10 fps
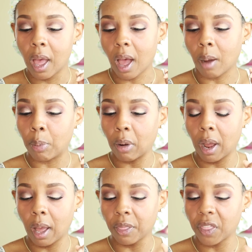I, pro
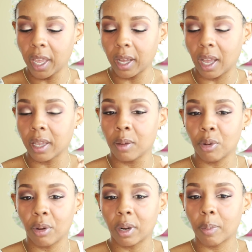I think I am
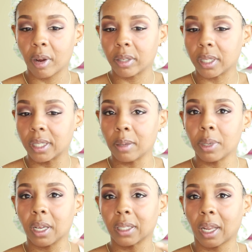going to purchase it
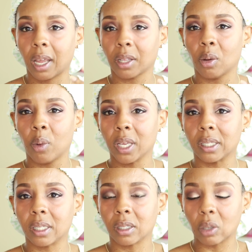because I like the way it
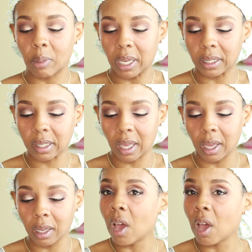sits on my skin.